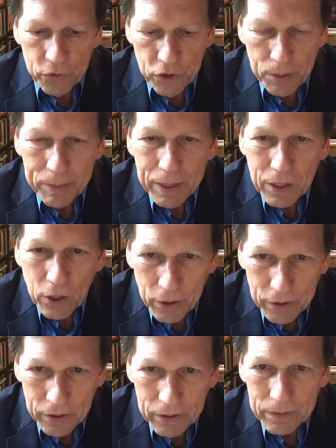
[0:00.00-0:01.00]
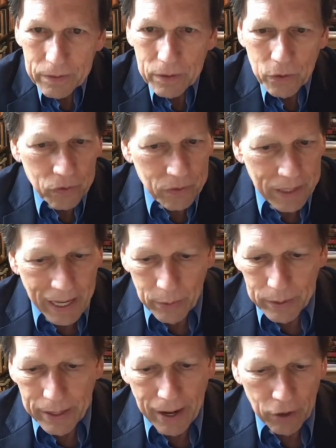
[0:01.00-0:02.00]
Jimmy Carter, who's
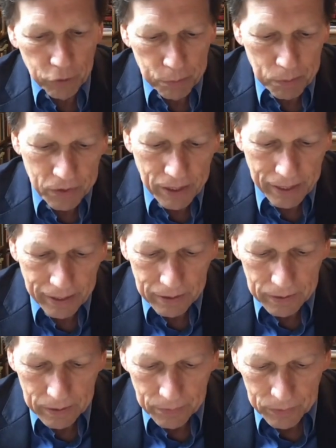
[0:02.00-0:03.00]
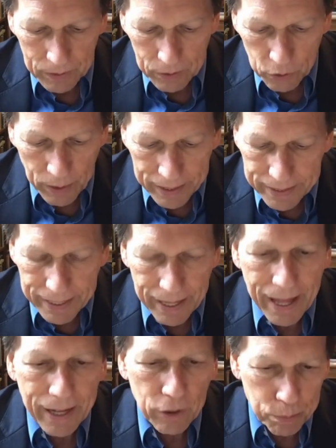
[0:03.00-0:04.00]
now in hospice care, great
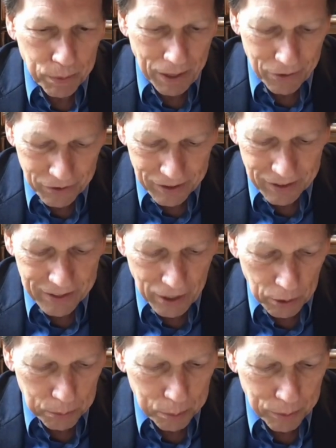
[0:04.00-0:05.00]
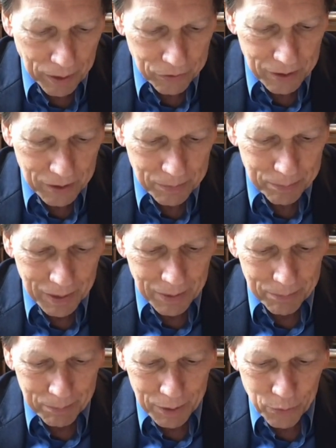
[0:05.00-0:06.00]
ex-president, terrible president,
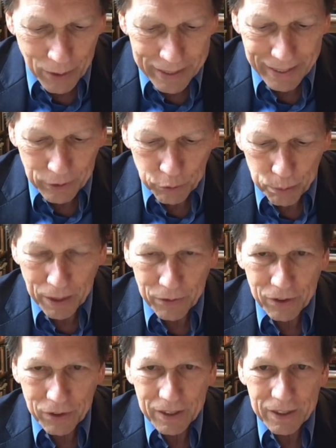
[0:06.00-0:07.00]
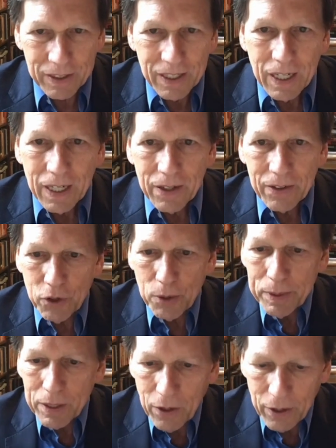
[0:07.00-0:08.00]
but a great ex-president,
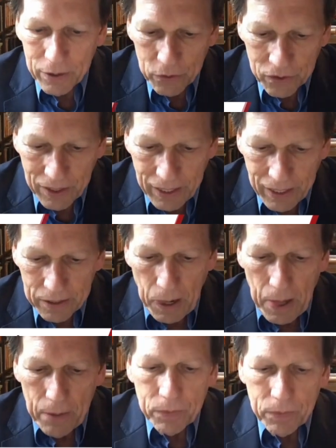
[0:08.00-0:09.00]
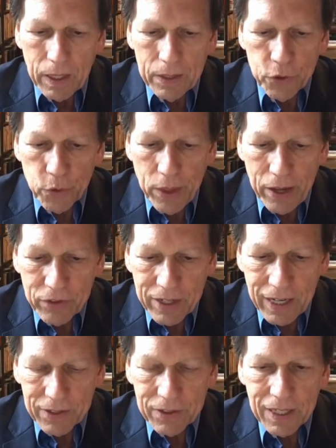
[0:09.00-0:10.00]
Jimmy Carter said in
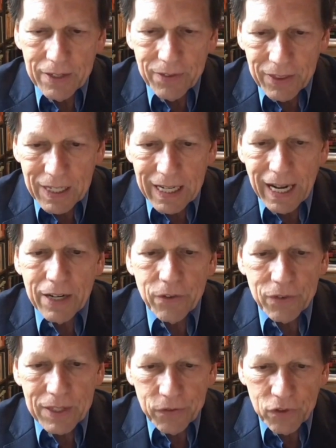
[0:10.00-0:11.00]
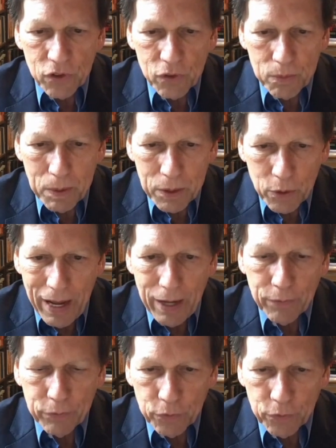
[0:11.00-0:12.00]
2019 that the United States has been
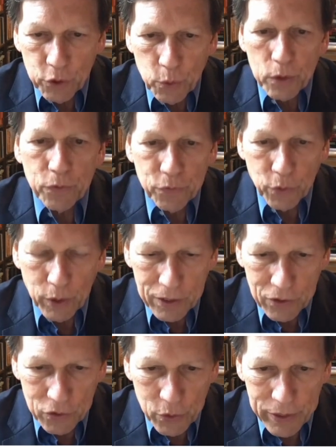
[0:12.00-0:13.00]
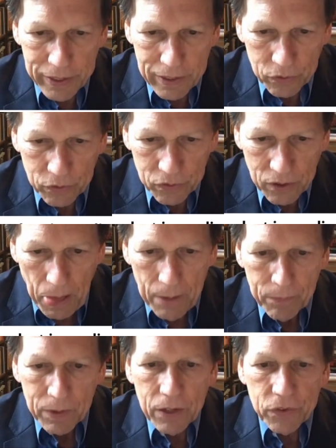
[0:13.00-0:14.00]
around for 242 years.
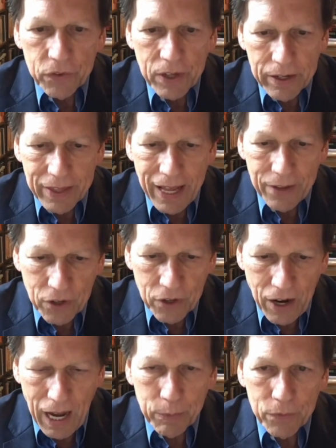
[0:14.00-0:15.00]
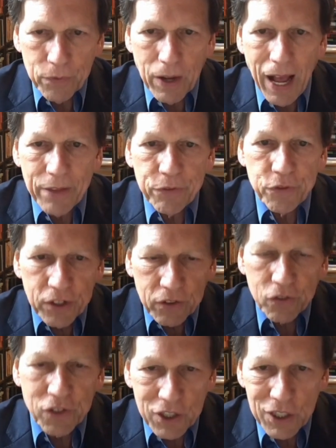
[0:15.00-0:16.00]
He said in that time, we've had
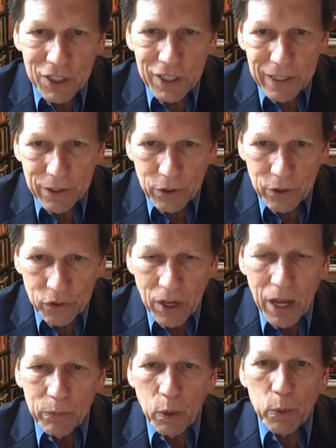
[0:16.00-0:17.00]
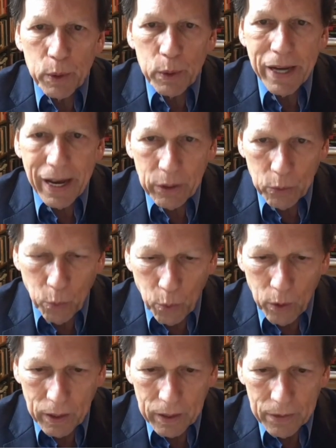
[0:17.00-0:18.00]
16 years when we were not at
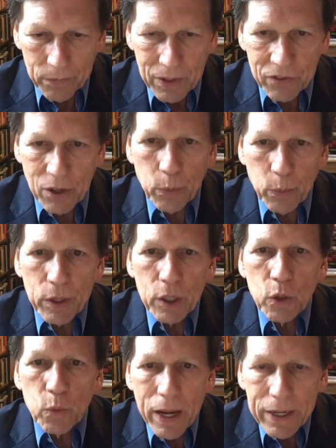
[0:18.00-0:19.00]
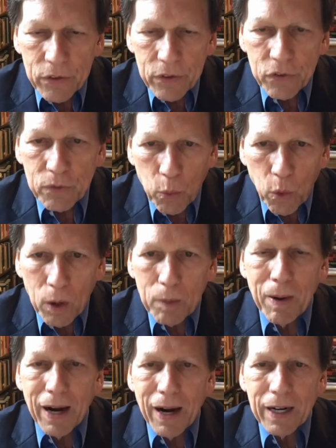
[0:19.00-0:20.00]
war. He said we're the greatest
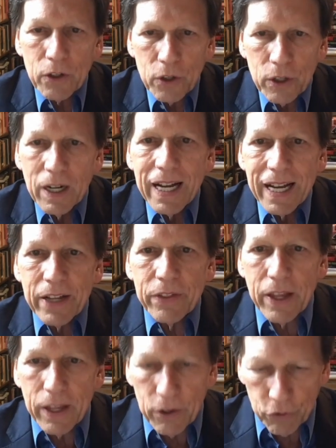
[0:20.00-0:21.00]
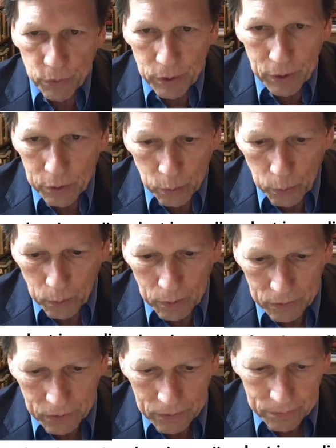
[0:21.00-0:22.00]
warmonger in the history of the
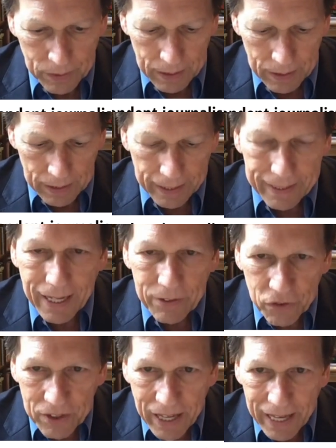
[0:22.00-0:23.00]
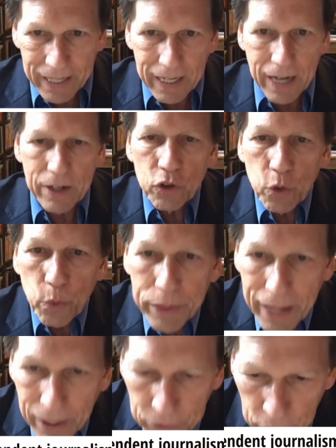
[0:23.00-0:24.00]
world. And that's sad. And in
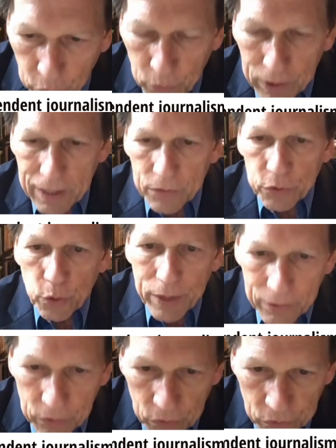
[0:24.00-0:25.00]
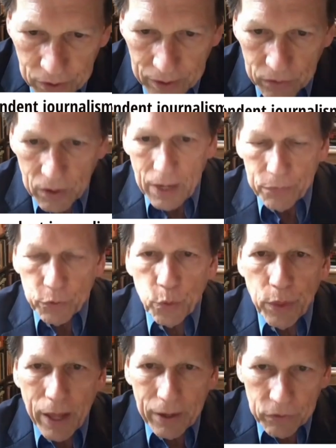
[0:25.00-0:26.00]
2003, in 2006,
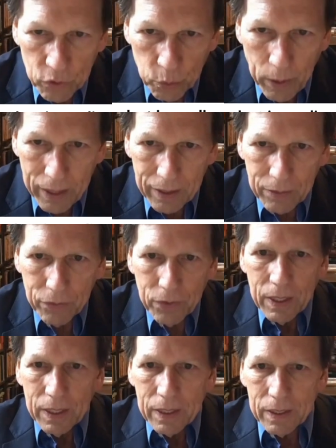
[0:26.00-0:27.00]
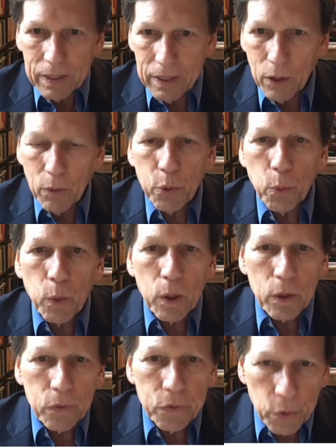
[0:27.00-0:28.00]
2012, you know, the
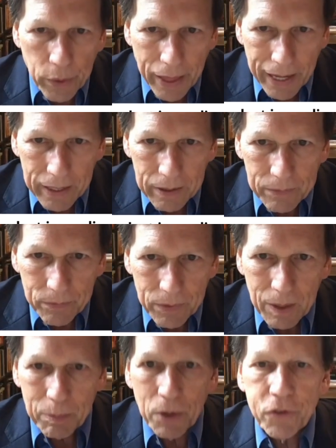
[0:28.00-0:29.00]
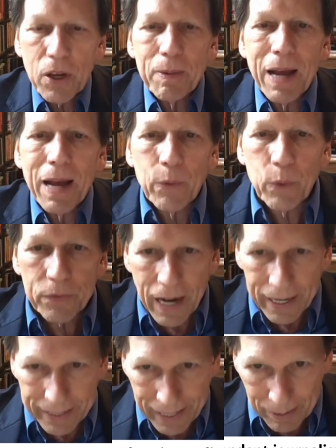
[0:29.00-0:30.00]
world knew that. But somehow we've
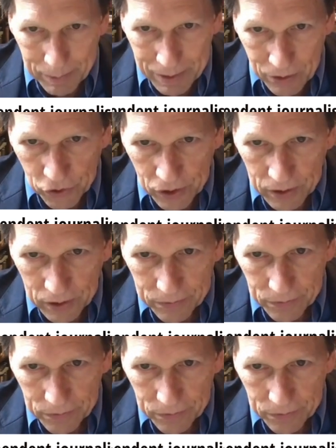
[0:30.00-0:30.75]
got amnesia.